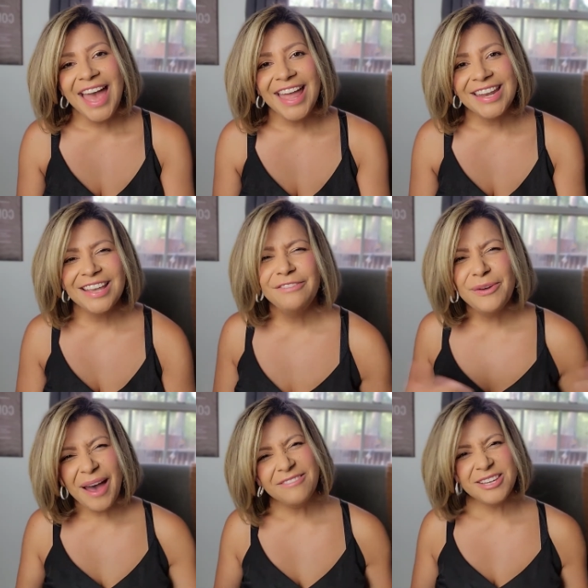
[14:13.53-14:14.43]
And if you
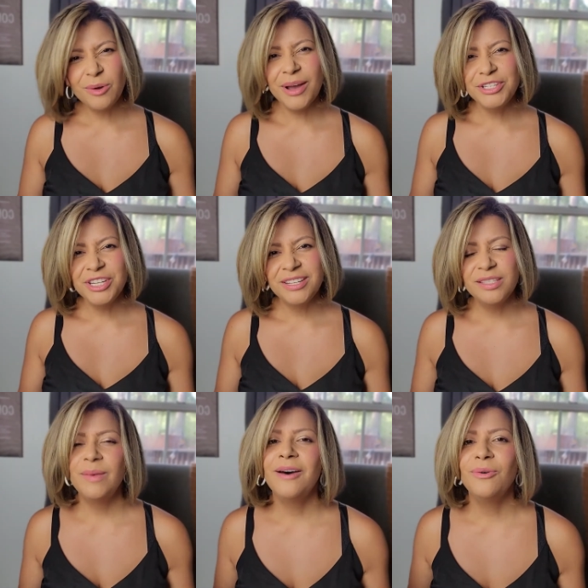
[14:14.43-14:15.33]
have any
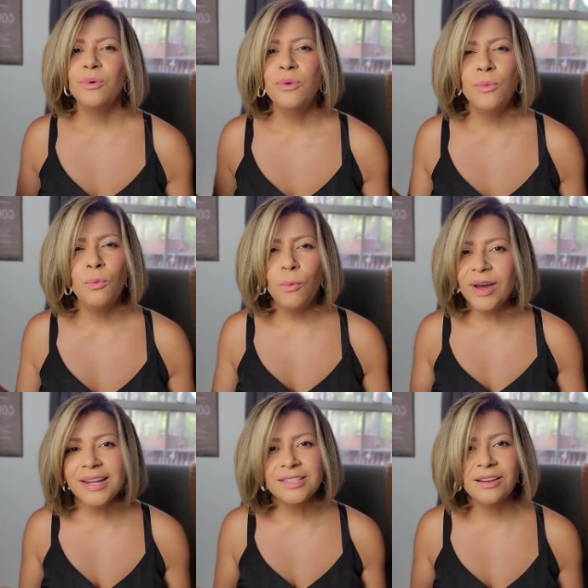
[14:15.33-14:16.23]
questions about
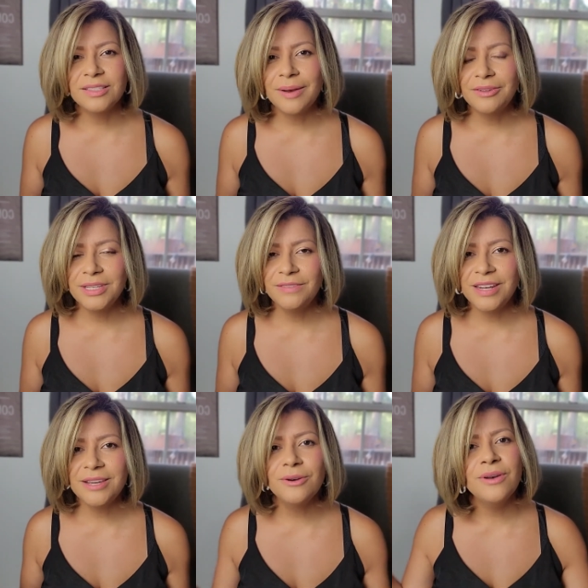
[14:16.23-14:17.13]
what I talked about in this
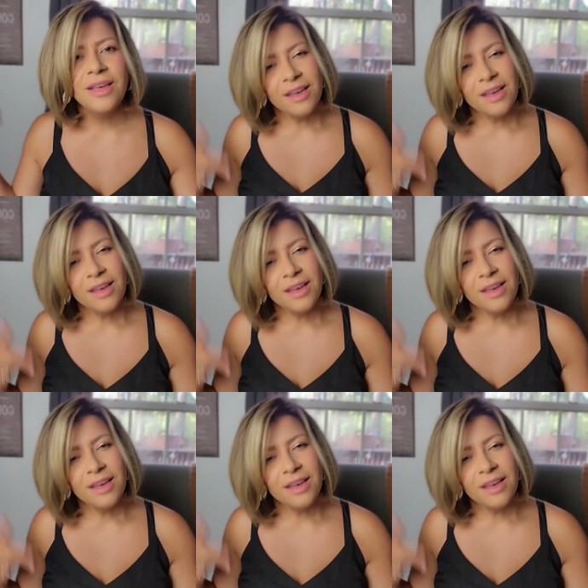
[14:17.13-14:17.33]
video,